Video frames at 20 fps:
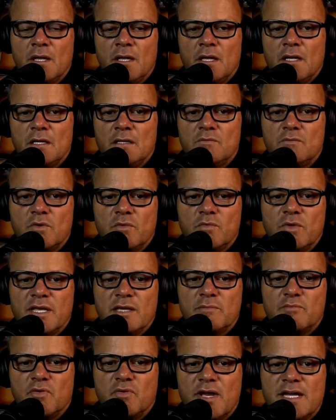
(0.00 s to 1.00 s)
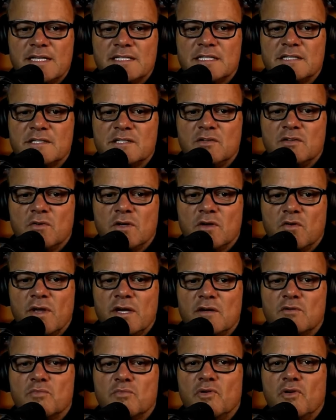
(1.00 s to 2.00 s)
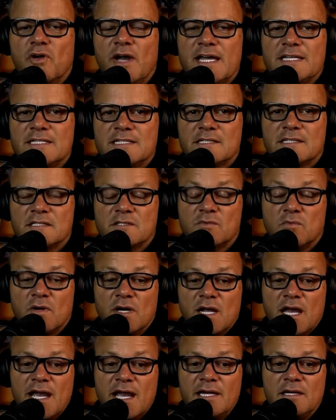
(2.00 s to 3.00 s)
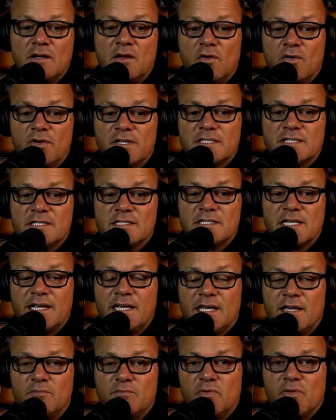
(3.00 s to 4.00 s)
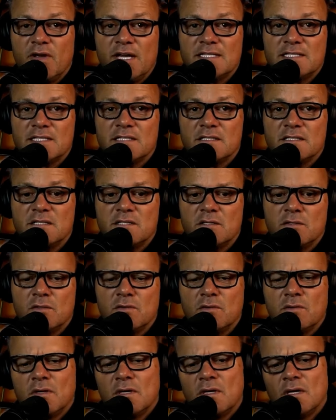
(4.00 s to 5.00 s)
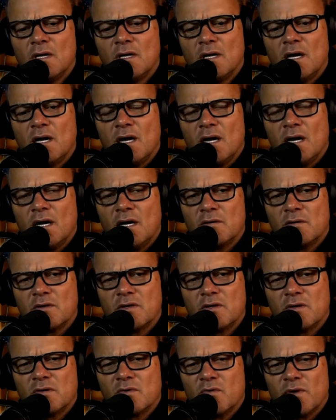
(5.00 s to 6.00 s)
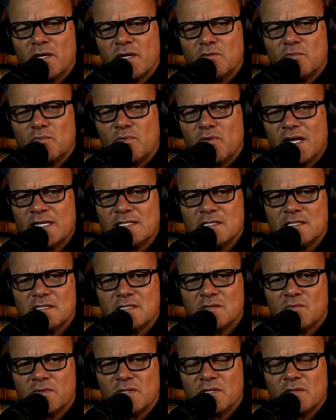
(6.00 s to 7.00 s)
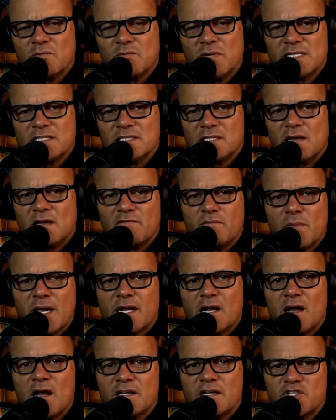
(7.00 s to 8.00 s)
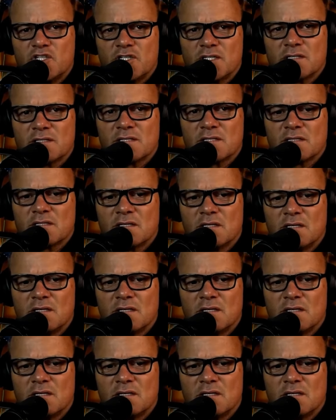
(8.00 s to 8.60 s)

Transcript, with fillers: And when we get present to a greater presence, what I notice is I get present to a greater presence within myself, my conscience,